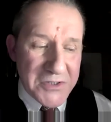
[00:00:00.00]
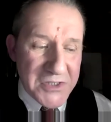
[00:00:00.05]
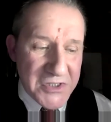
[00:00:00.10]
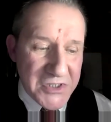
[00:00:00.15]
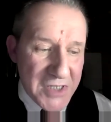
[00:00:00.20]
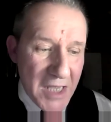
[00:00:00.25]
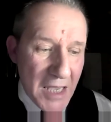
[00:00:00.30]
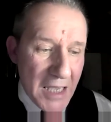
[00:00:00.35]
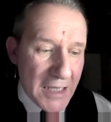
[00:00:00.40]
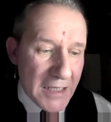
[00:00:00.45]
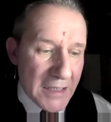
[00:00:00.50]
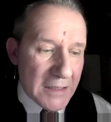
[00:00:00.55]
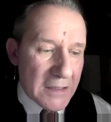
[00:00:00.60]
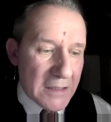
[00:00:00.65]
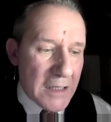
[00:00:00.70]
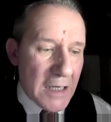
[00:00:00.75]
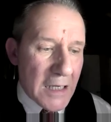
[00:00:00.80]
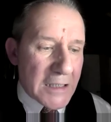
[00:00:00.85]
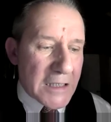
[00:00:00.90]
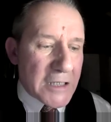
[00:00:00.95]
stay.
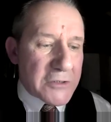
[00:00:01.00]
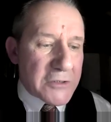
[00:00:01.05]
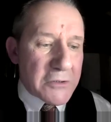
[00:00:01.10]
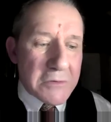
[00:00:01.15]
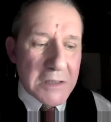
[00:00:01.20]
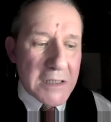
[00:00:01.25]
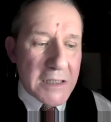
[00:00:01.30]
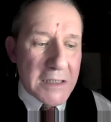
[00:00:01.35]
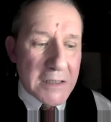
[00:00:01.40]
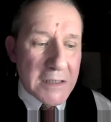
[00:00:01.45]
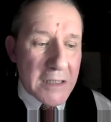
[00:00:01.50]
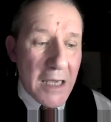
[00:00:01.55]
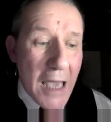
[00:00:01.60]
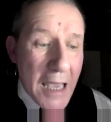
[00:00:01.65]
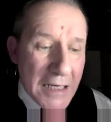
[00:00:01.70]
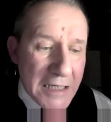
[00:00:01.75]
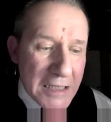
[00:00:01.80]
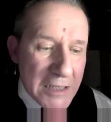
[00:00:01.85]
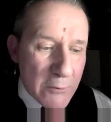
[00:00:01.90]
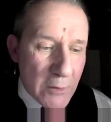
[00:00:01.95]
I cannot linger
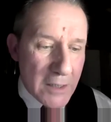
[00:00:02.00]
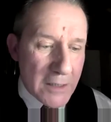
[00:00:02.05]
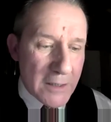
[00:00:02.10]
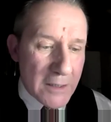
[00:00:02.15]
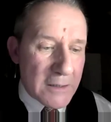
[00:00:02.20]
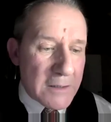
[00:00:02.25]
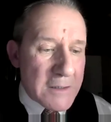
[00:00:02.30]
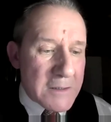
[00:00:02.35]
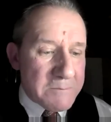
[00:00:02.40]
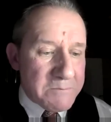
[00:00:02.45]
anywhere.